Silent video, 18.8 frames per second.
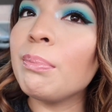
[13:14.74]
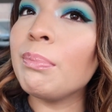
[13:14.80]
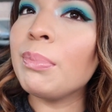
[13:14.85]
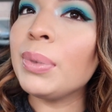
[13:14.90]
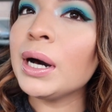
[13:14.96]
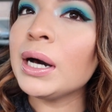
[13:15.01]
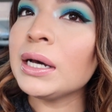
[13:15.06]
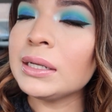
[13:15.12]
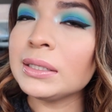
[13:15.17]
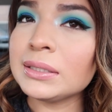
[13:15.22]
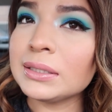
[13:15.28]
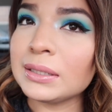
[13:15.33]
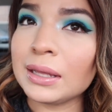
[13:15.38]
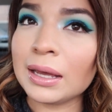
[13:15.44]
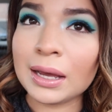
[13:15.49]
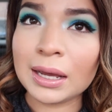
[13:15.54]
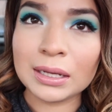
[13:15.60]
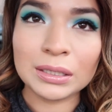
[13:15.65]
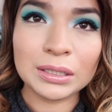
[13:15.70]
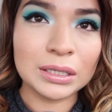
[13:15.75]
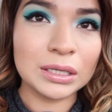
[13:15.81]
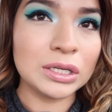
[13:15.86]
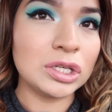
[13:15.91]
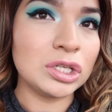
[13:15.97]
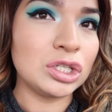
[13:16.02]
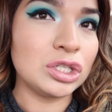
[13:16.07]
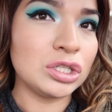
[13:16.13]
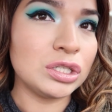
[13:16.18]
But the
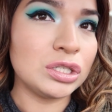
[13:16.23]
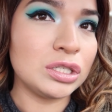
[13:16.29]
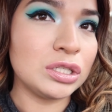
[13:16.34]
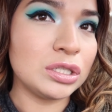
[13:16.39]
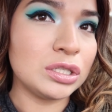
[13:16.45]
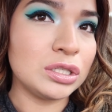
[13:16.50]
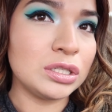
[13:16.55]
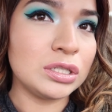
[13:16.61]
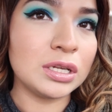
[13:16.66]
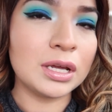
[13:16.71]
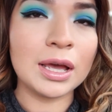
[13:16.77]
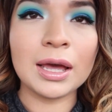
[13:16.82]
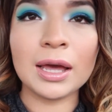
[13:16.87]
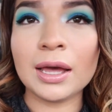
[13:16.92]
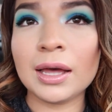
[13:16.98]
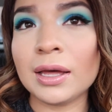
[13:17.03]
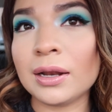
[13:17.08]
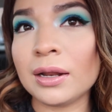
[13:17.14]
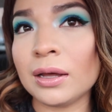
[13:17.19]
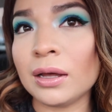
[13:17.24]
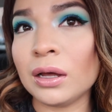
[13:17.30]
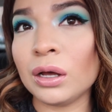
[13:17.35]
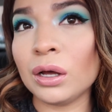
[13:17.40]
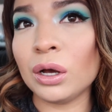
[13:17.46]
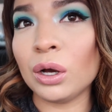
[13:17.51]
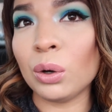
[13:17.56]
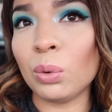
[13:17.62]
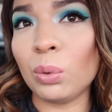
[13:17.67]
idea is just to add
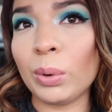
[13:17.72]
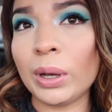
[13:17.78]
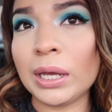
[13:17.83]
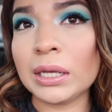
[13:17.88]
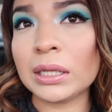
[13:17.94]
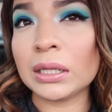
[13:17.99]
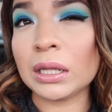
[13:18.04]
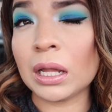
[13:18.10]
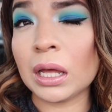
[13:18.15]
a winged